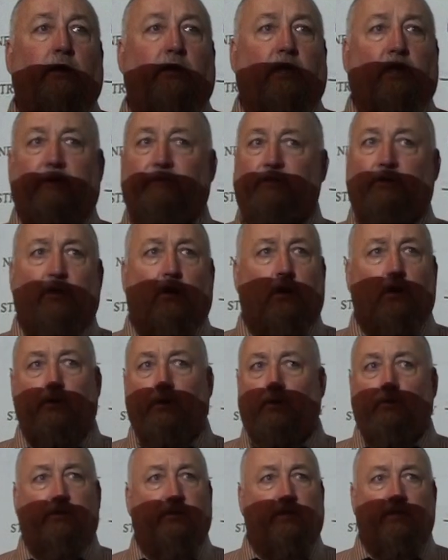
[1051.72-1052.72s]
even though
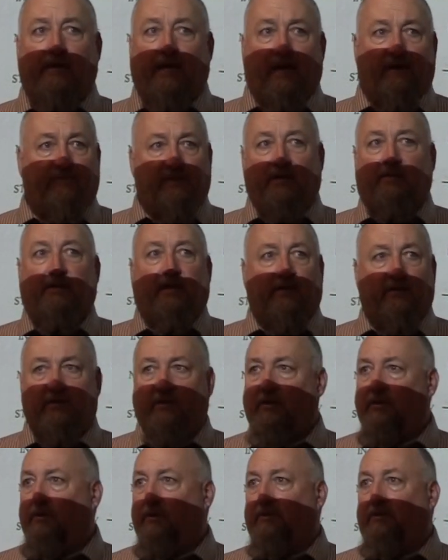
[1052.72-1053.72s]
you didn't have anything to
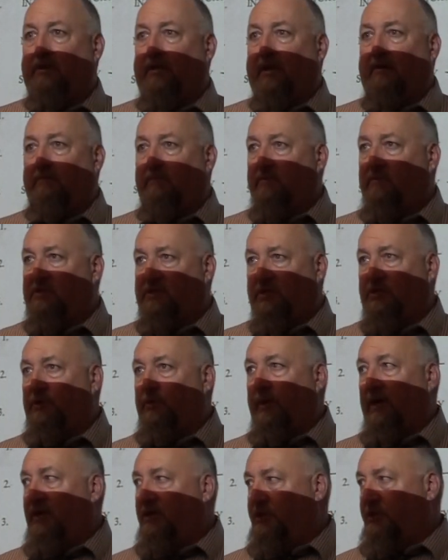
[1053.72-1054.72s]
do with the
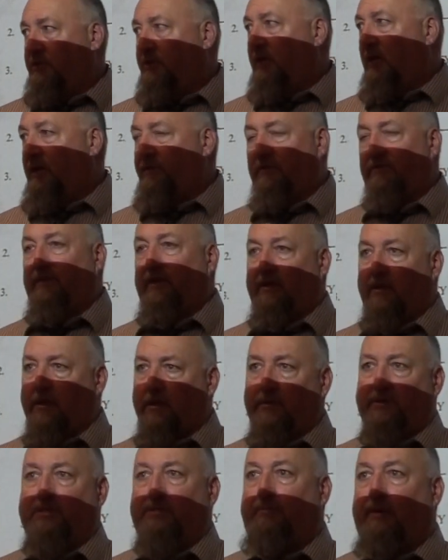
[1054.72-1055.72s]
situation other than
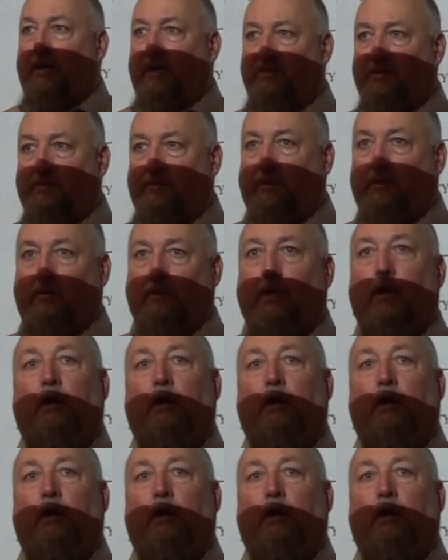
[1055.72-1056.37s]
you're responsible.